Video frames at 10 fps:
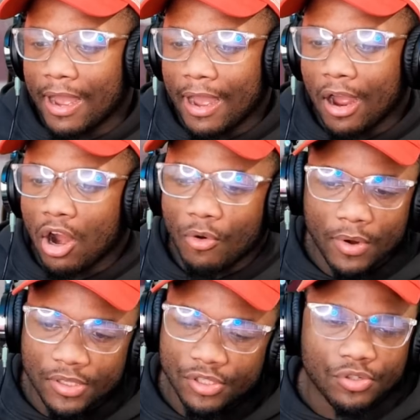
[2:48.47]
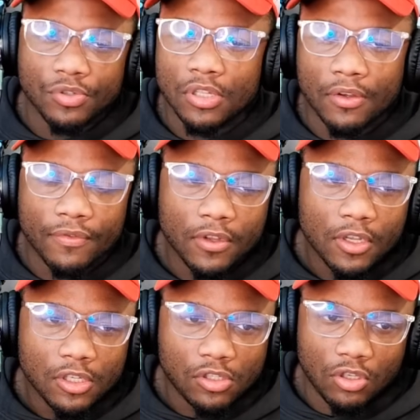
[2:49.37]
I already sent you stuff.
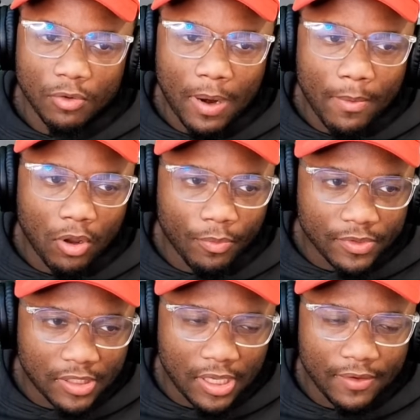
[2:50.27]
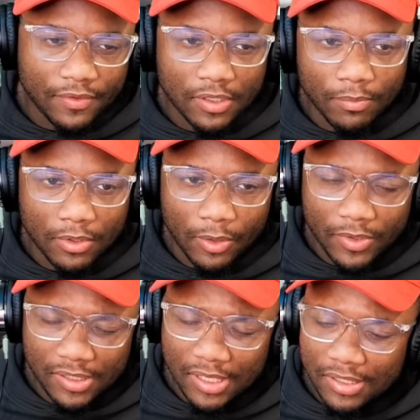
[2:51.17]
So you're probably going to receive some.
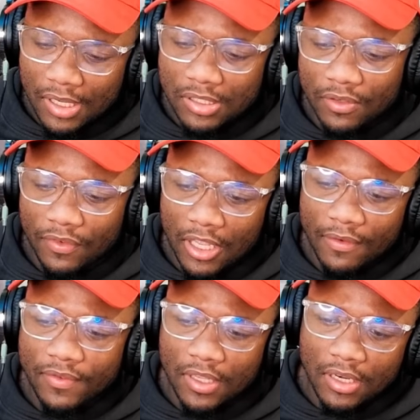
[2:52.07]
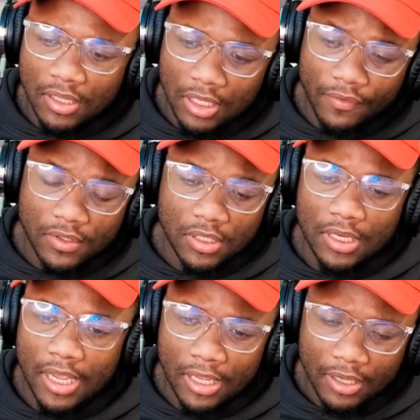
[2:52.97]
We've seen tons of gifts get delivered
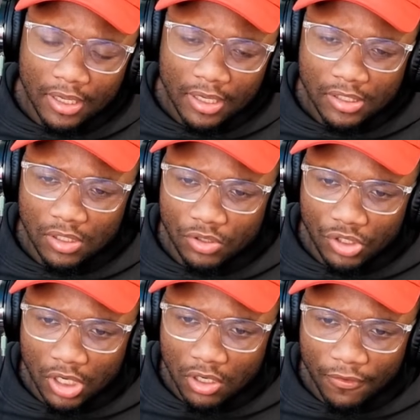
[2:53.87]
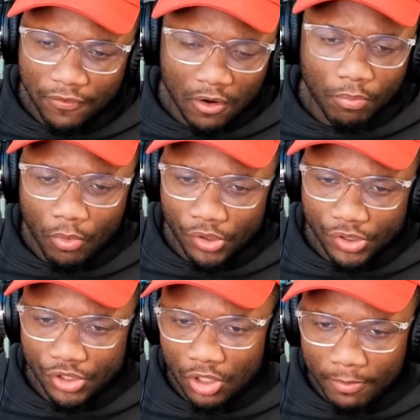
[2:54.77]
today. So check your front
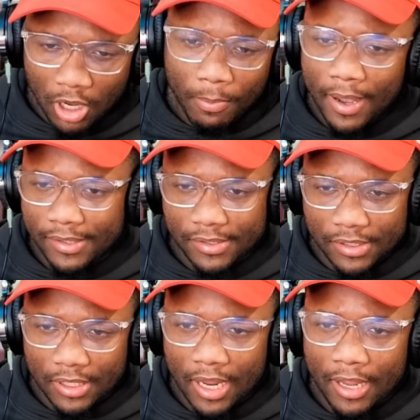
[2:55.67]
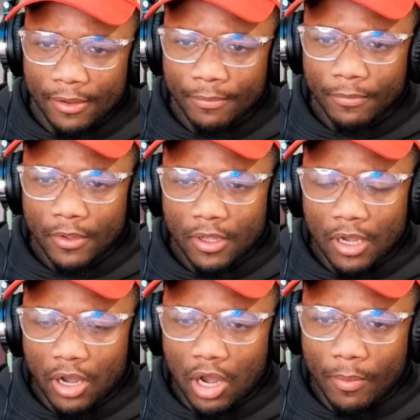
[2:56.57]
porches, your mailboxes today,
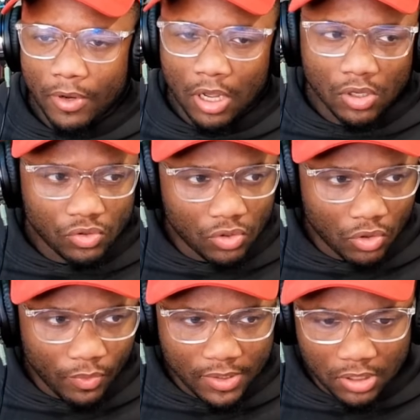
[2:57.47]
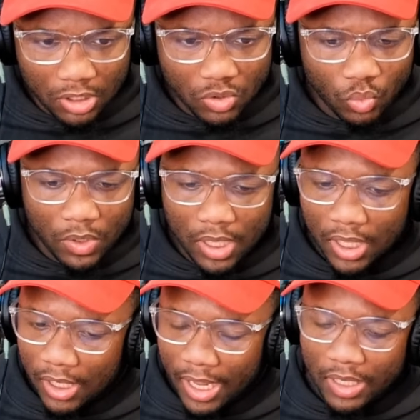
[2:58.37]
and also the rest of this week
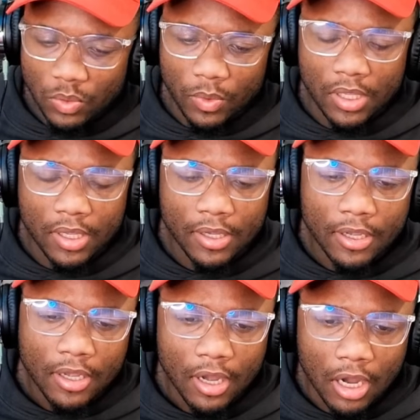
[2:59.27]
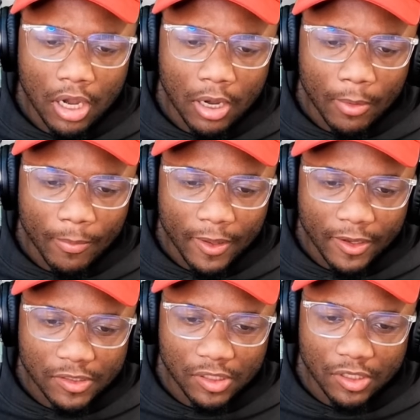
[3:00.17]
and next week. And
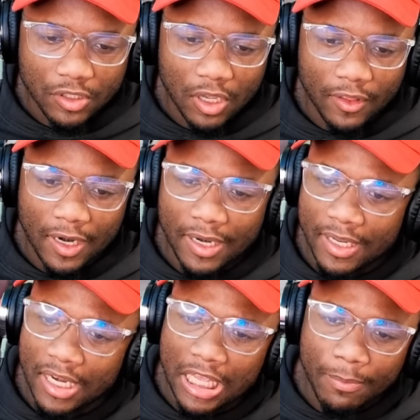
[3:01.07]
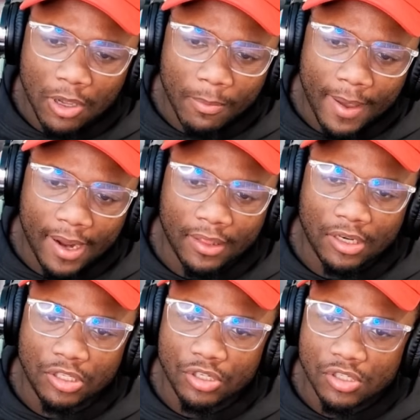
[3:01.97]
there's tons of y'all that I did email back that
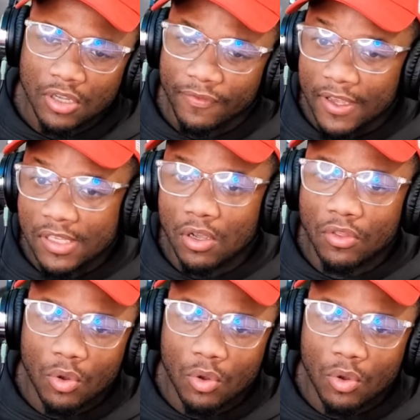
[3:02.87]
your stuff is on the